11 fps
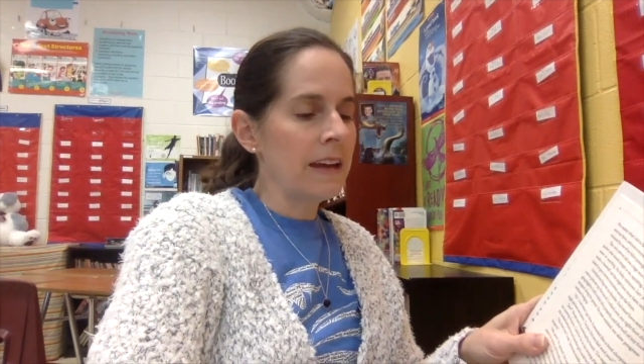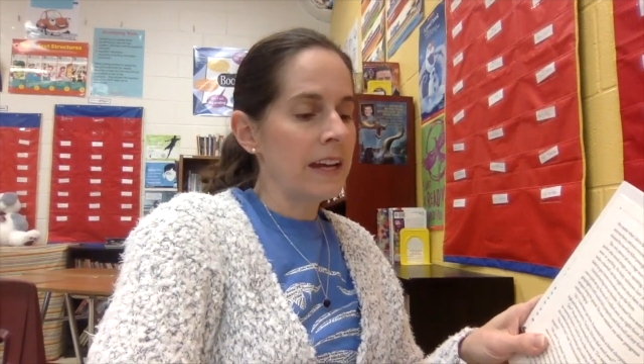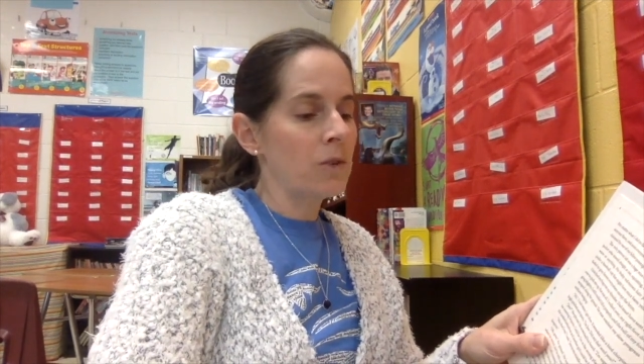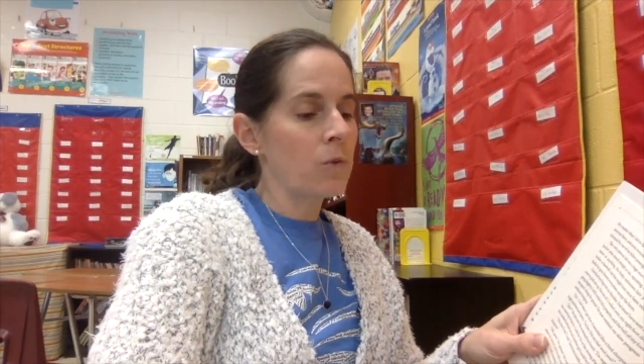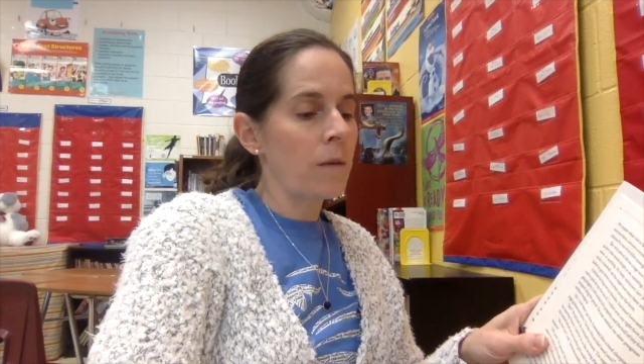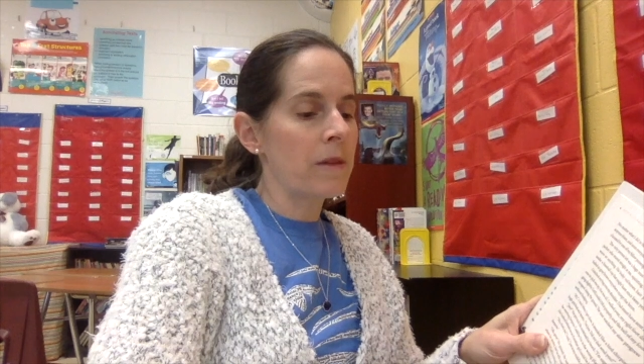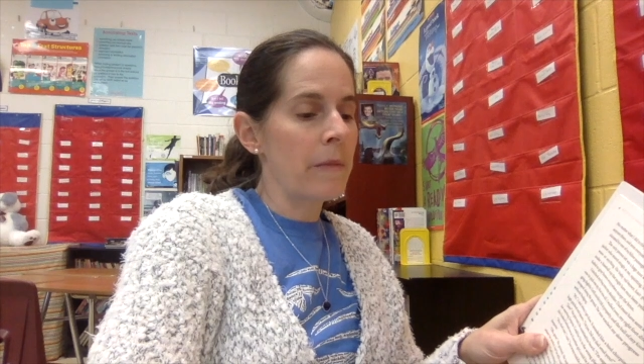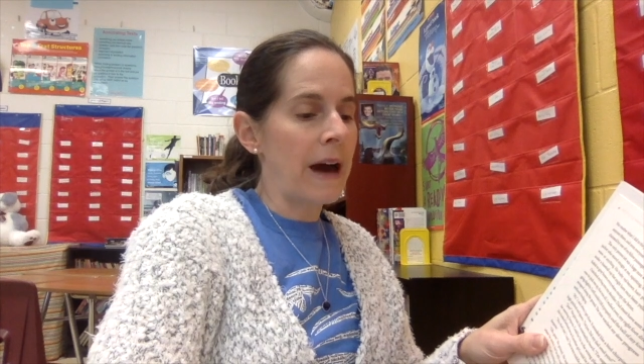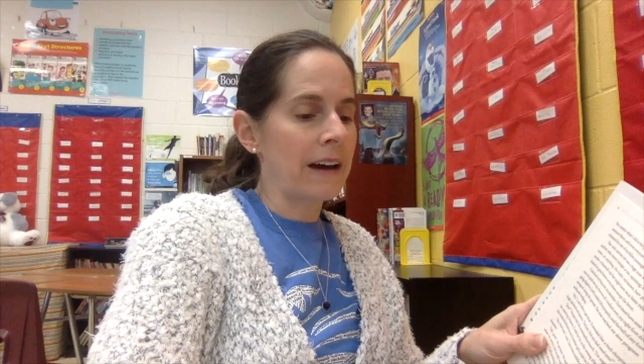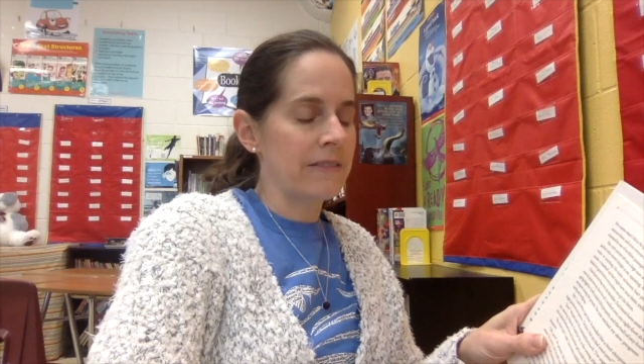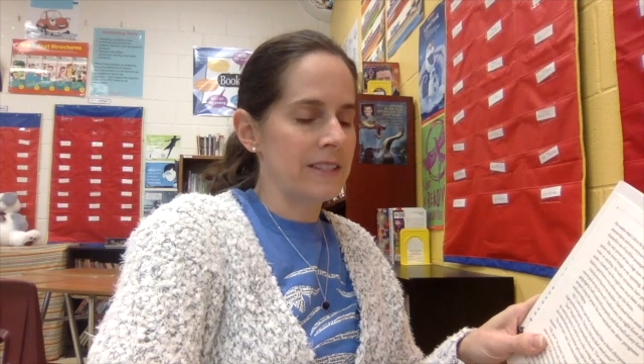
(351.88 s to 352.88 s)
He rubbed the
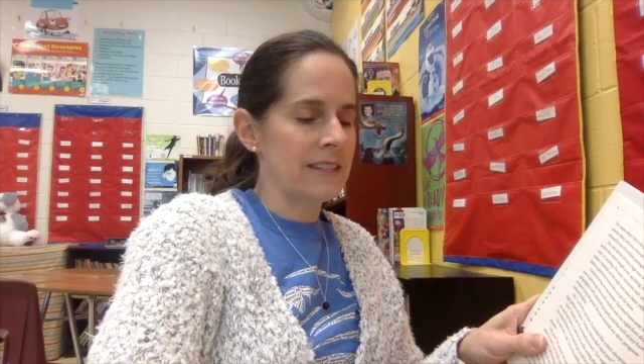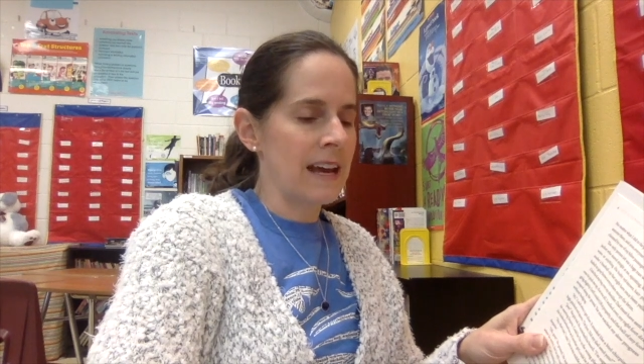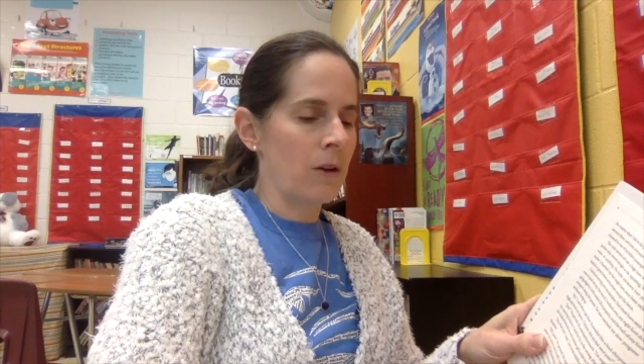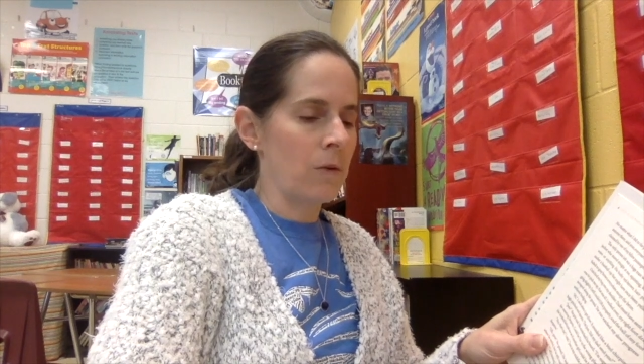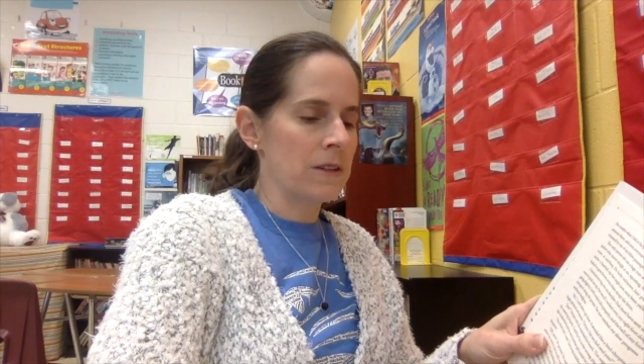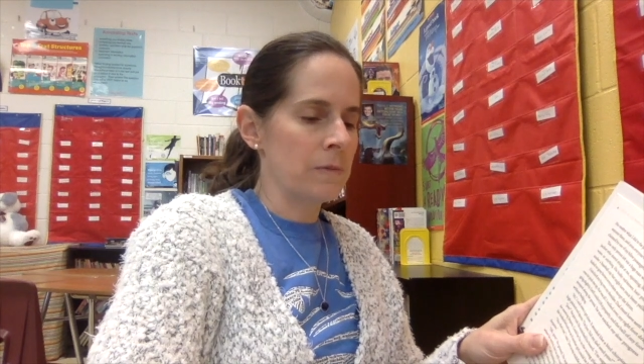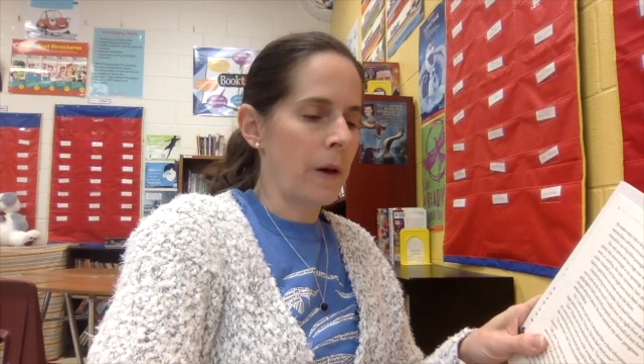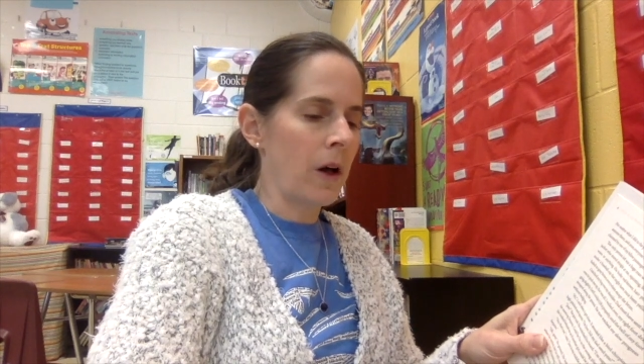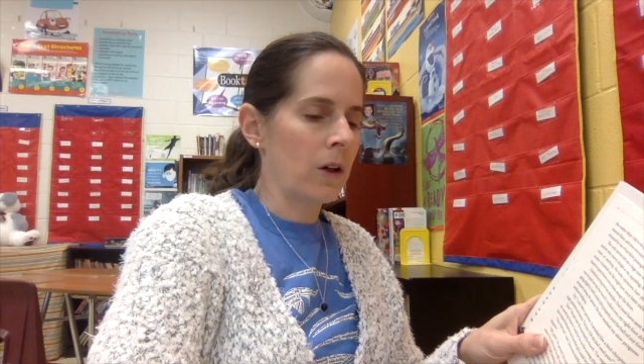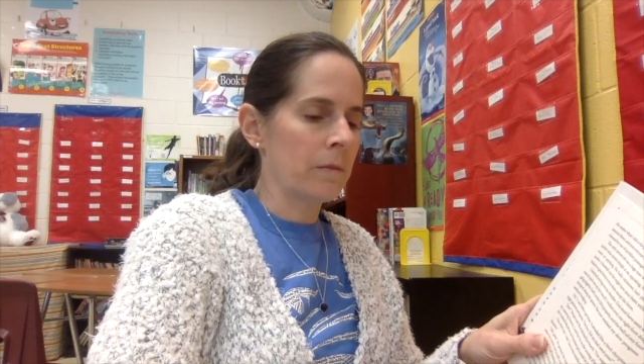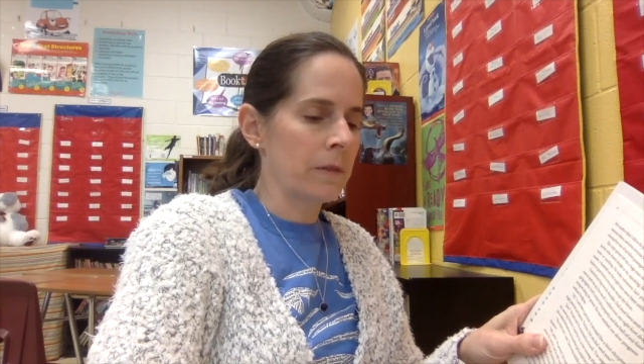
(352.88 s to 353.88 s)
back of his neck with his
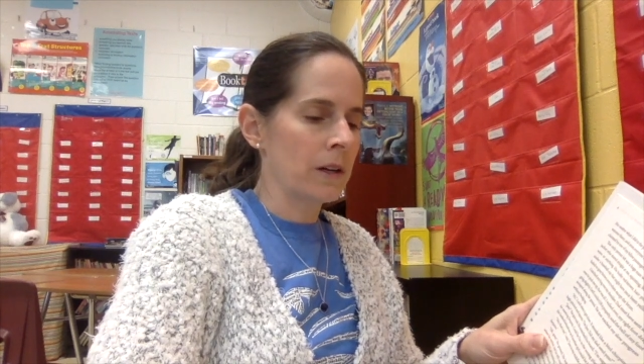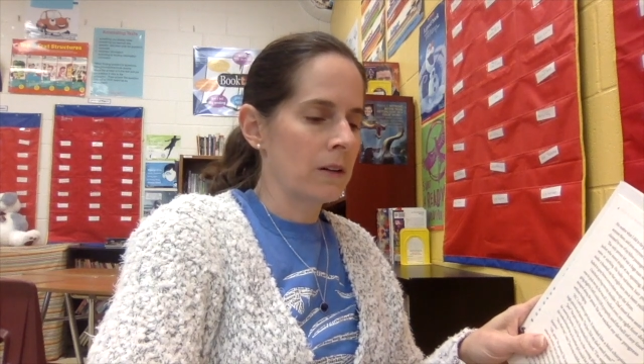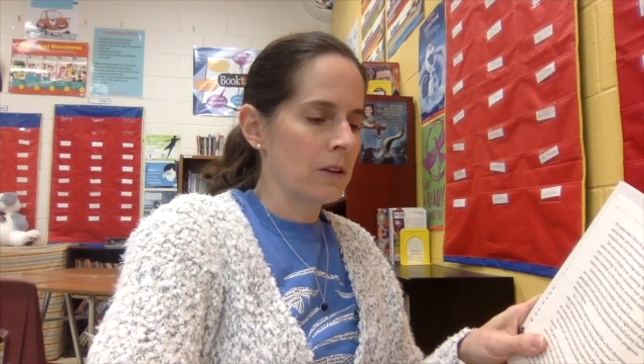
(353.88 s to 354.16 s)
palm.